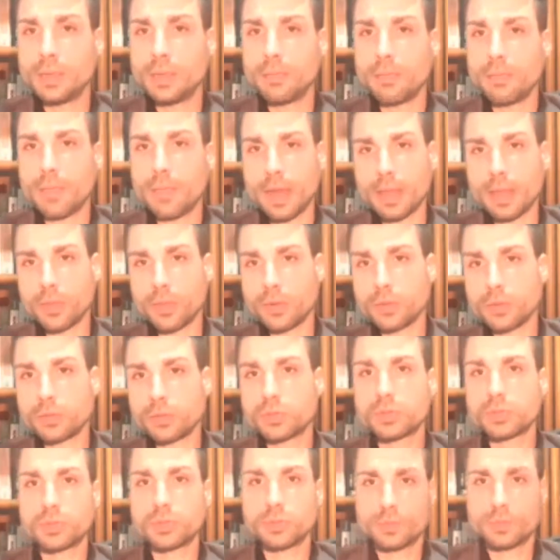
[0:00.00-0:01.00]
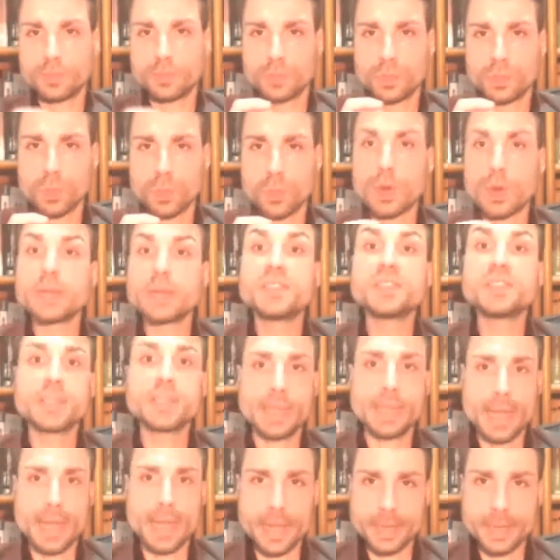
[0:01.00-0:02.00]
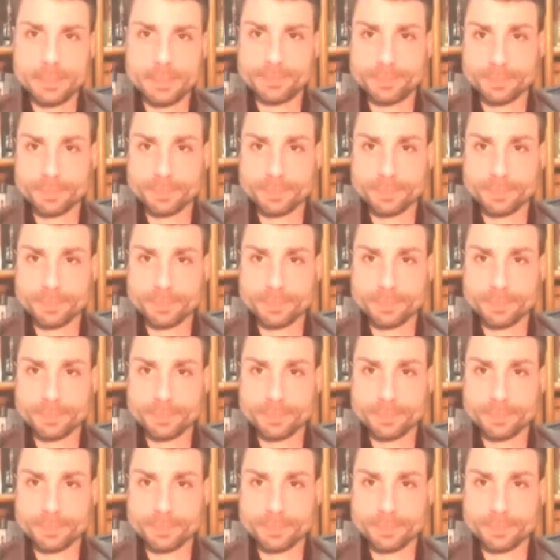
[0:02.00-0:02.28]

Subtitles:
matters. What is AI?